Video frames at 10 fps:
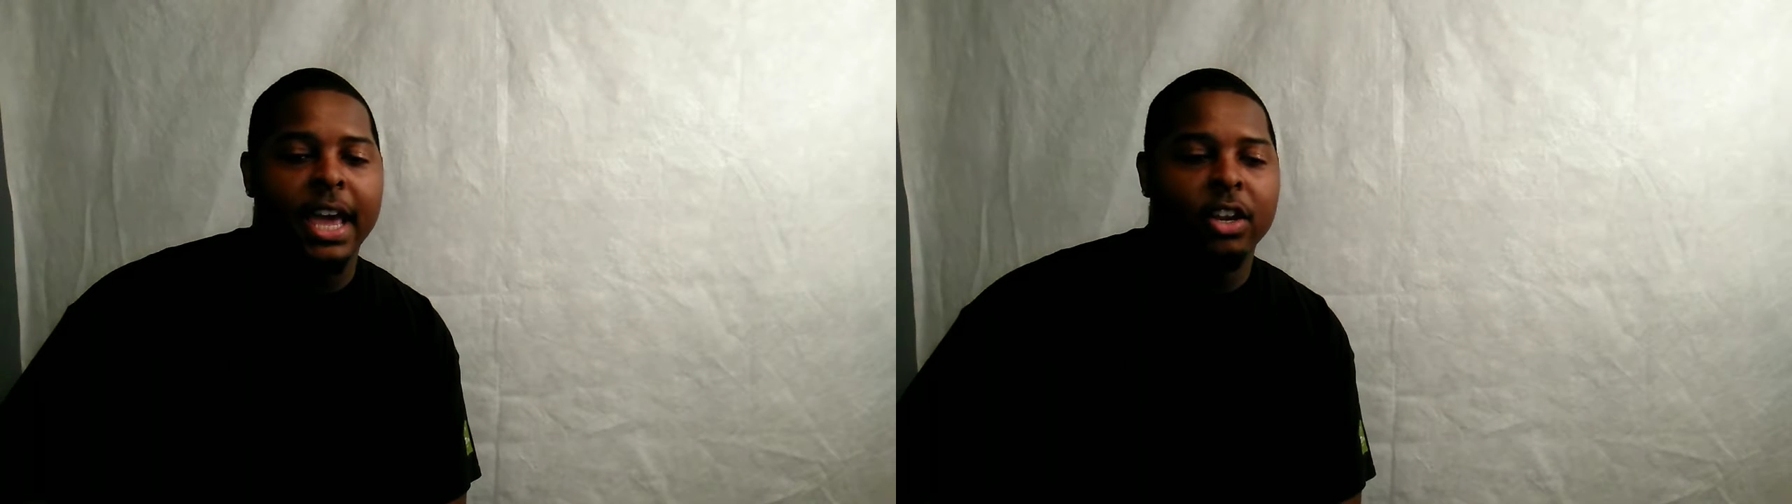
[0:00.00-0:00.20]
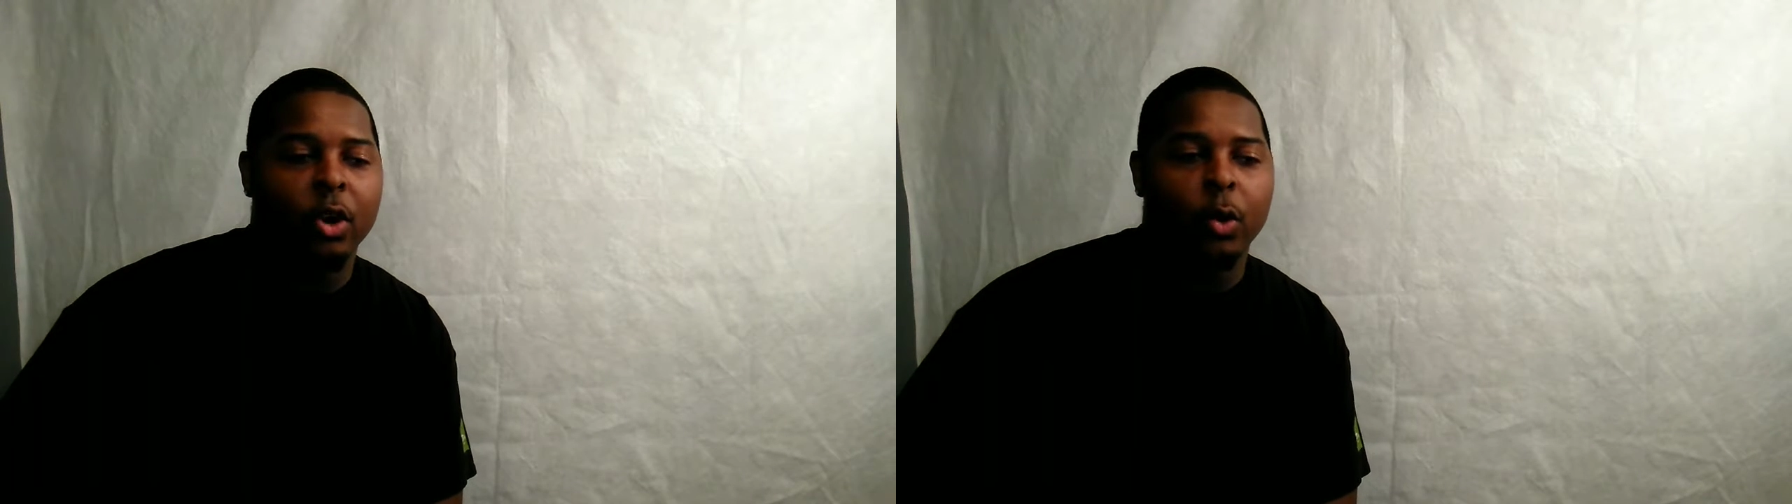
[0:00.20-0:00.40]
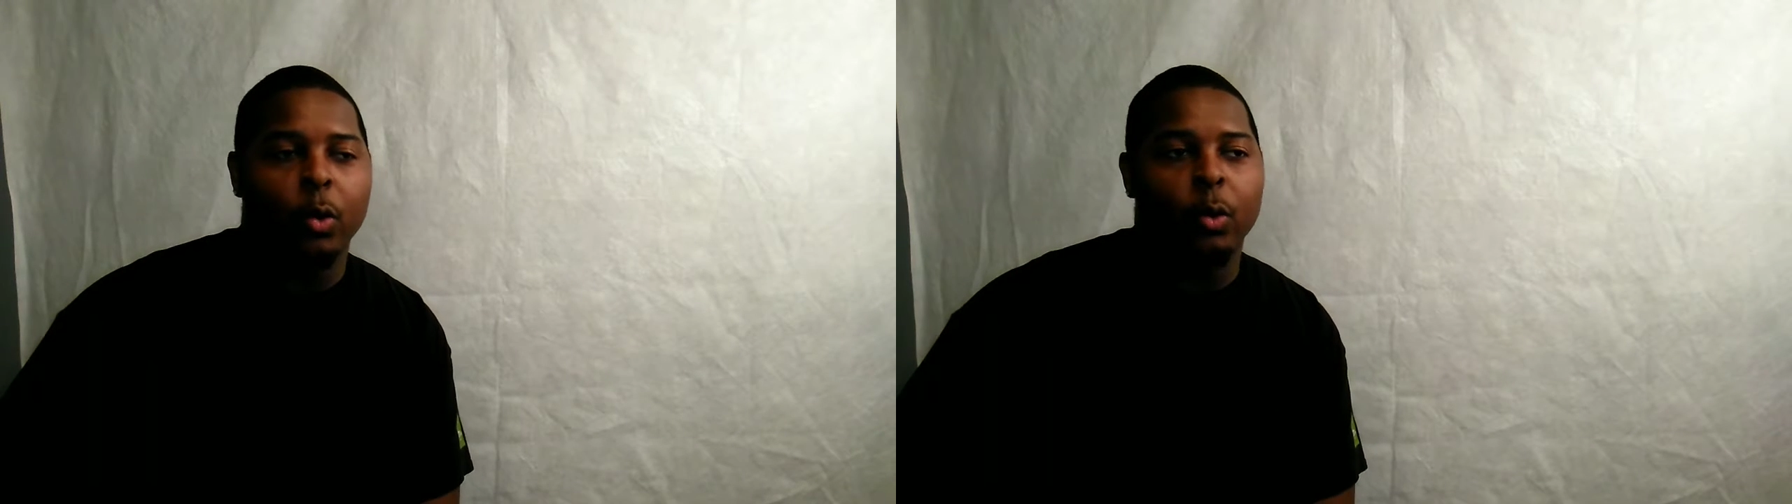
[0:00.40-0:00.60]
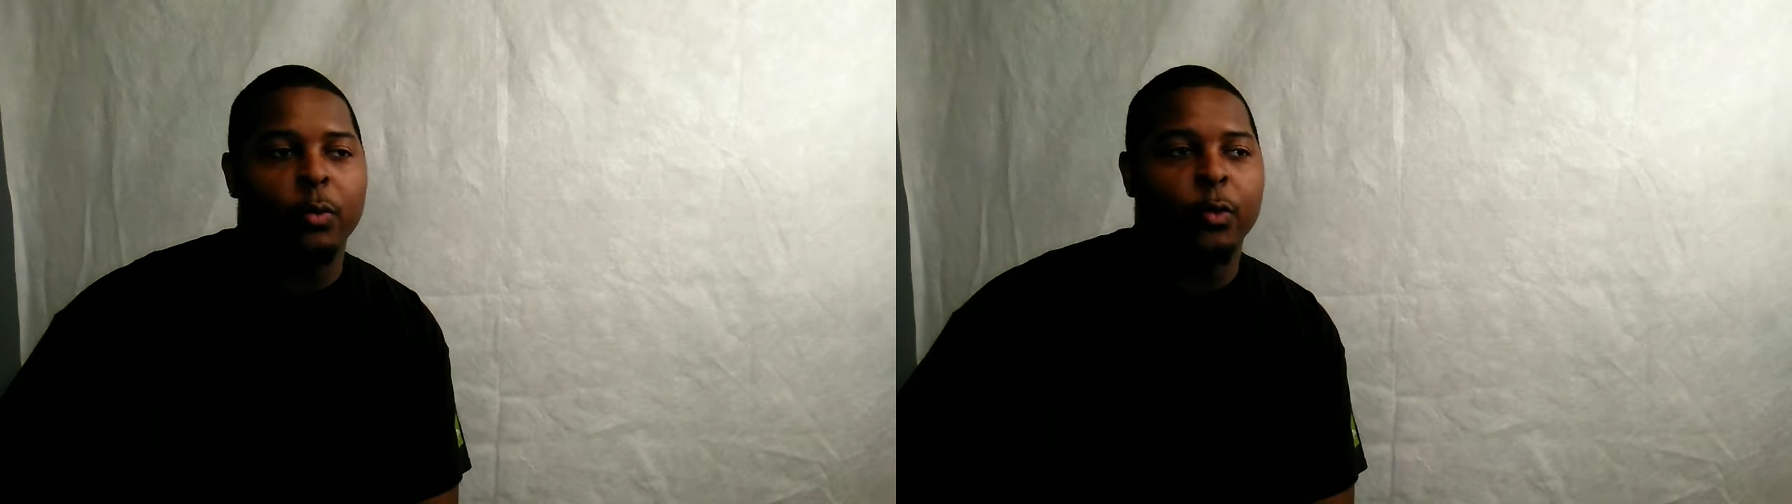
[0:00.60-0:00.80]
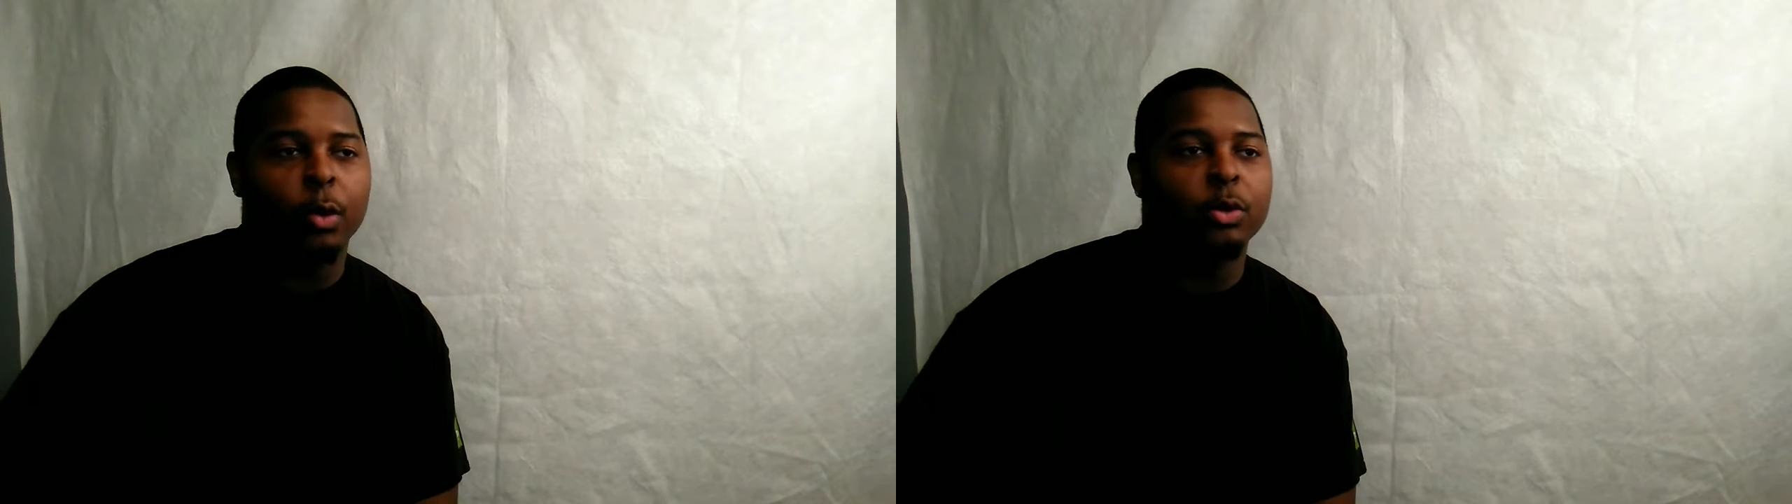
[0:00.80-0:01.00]
I had no
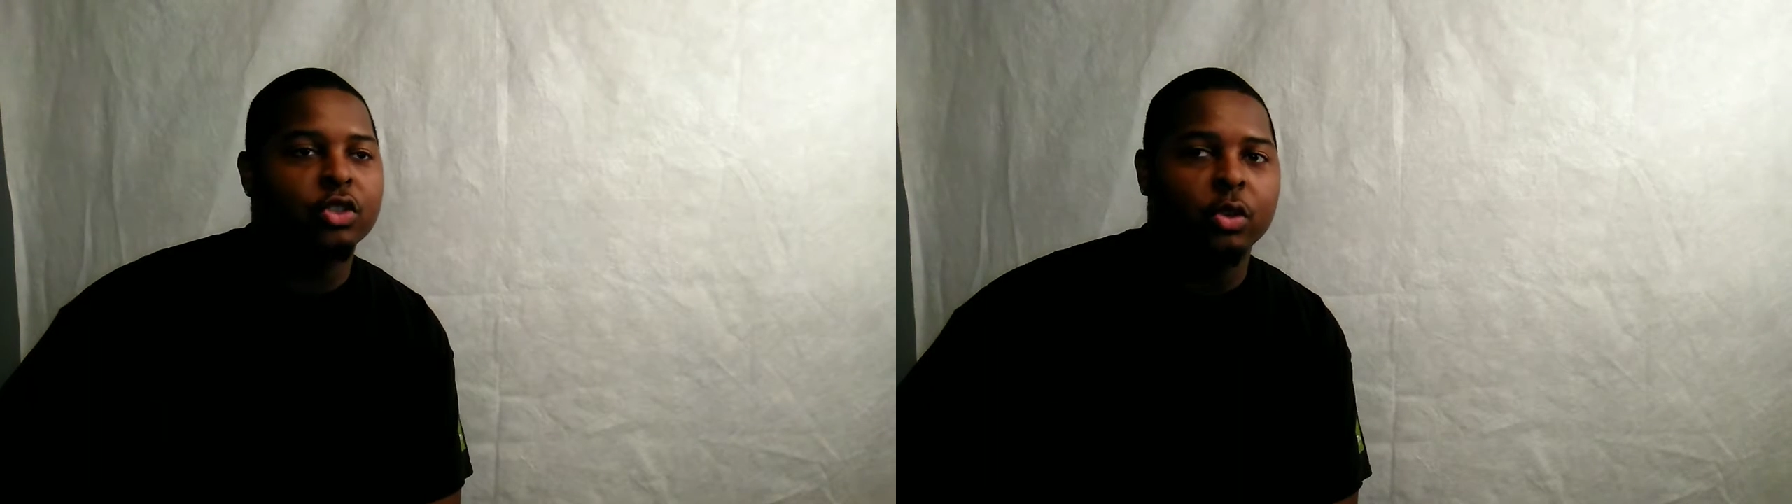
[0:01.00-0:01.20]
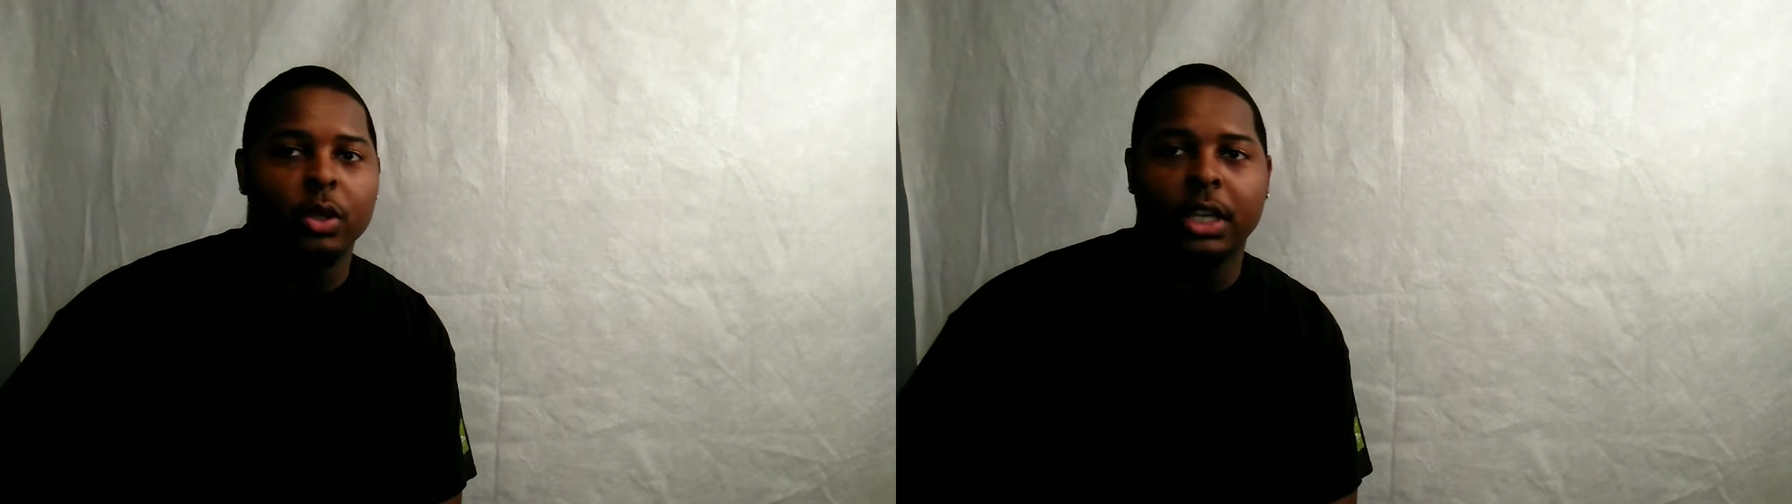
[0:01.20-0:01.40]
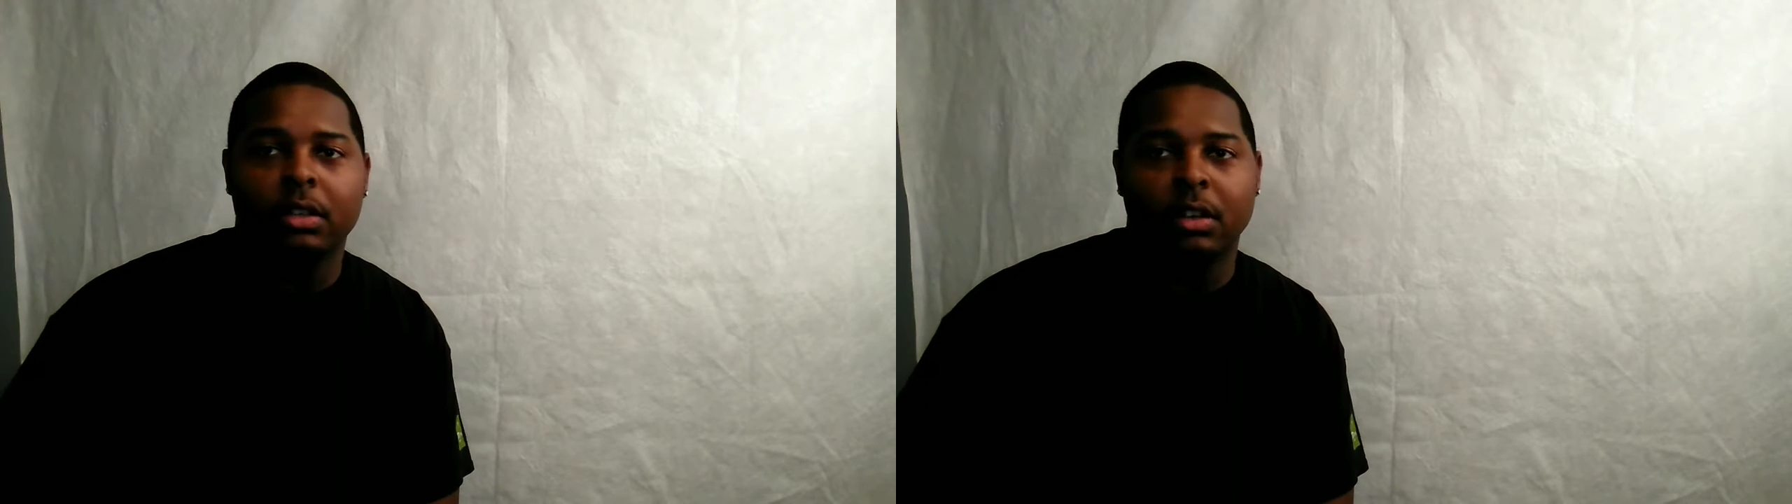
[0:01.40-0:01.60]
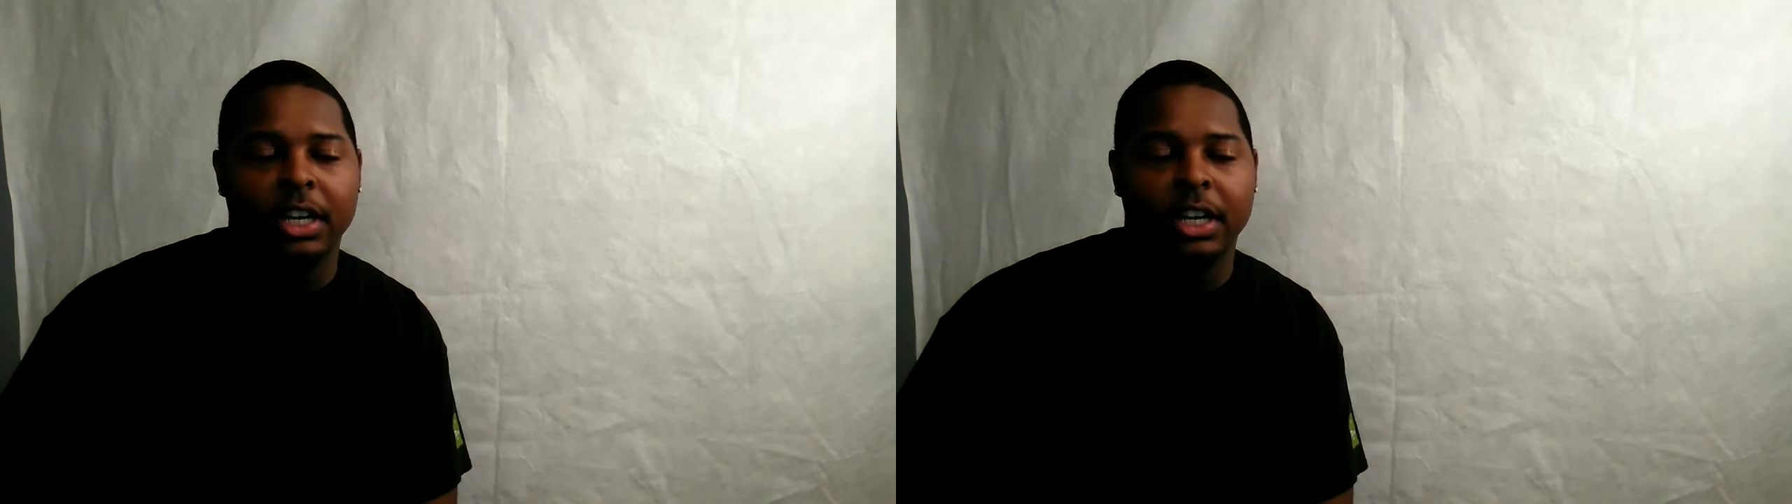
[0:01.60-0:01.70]
formal schooling